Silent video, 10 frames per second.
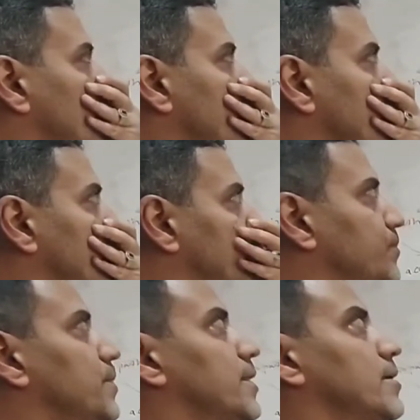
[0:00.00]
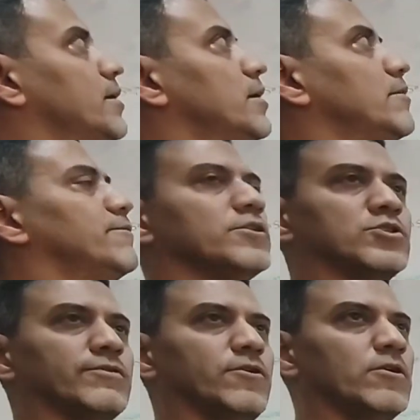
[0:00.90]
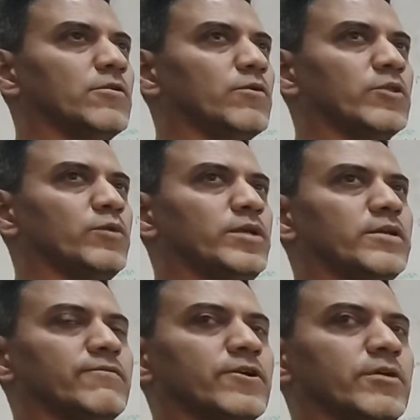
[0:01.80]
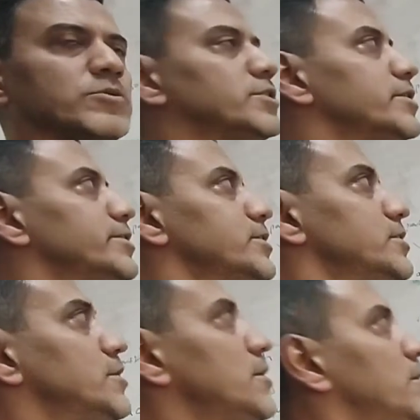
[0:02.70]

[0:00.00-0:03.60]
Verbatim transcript: uh, first of all, what we need for hemostasis,